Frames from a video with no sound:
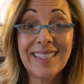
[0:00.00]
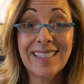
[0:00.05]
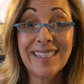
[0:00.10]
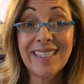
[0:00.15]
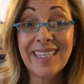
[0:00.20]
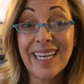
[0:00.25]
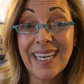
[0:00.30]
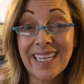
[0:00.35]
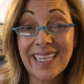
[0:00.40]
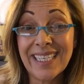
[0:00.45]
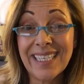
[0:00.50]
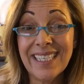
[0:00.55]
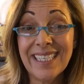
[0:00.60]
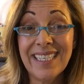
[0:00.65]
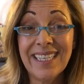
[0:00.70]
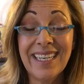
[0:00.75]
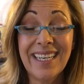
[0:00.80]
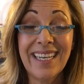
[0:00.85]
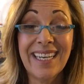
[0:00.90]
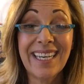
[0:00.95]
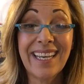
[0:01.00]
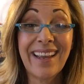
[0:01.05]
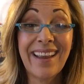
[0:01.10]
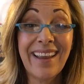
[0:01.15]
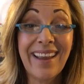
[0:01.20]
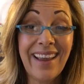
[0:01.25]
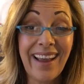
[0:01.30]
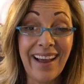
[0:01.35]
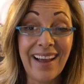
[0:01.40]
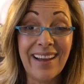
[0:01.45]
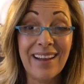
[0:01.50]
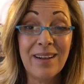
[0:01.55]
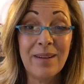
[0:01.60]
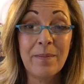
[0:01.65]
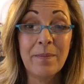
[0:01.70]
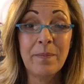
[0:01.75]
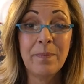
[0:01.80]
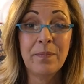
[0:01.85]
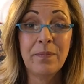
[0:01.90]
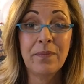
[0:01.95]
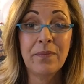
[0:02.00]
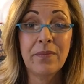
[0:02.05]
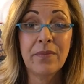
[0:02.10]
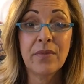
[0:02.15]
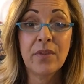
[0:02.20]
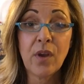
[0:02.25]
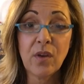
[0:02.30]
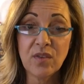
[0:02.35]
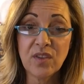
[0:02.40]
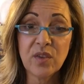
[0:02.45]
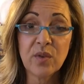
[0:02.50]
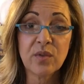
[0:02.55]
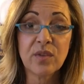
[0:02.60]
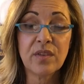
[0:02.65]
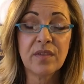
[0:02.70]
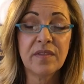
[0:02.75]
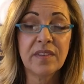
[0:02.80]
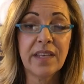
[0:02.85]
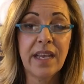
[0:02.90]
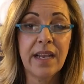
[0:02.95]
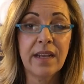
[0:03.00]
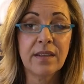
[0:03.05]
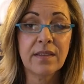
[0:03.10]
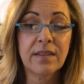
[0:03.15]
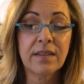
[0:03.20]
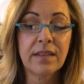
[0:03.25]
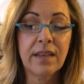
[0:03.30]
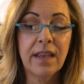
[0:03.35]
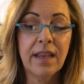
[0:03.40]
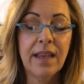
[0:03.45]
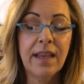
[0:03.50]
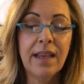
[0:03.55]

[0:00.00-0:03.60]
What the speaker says: t, g, those sorts of sounds.